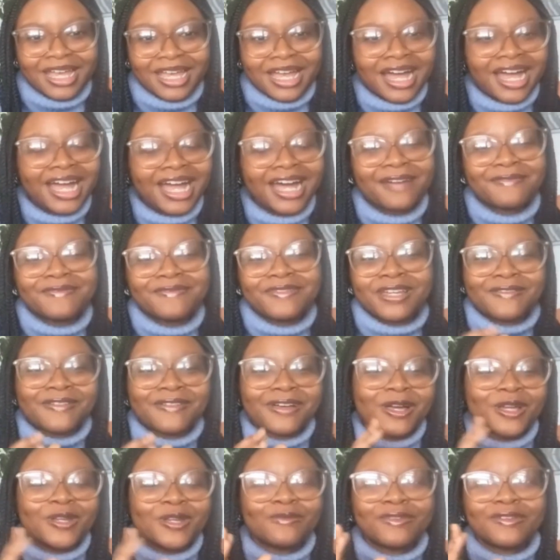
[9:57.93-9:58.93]
I have
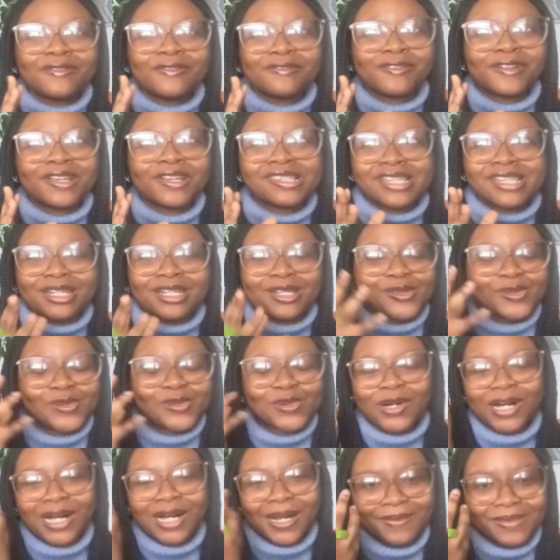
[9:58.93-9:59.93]
never heard of a phrase that is
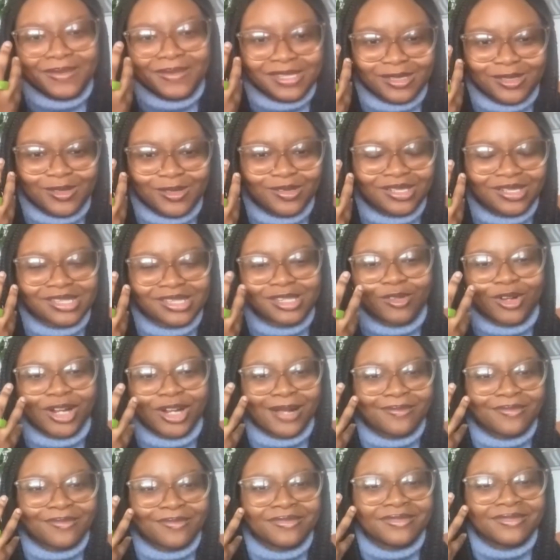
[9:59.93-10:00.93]
so apt to
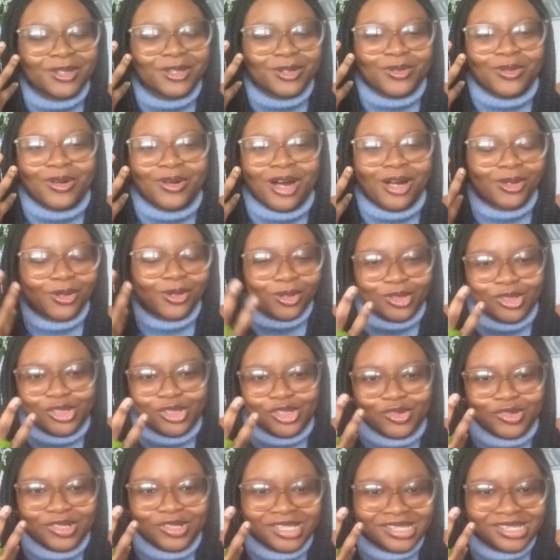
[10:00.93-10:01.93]
describe, our
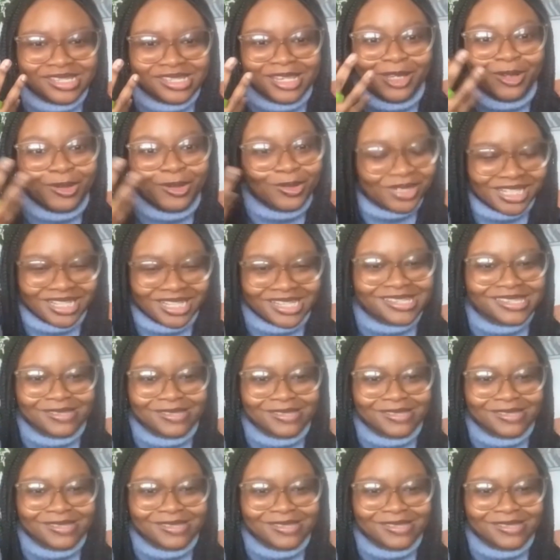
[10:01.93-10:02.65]
country's illness,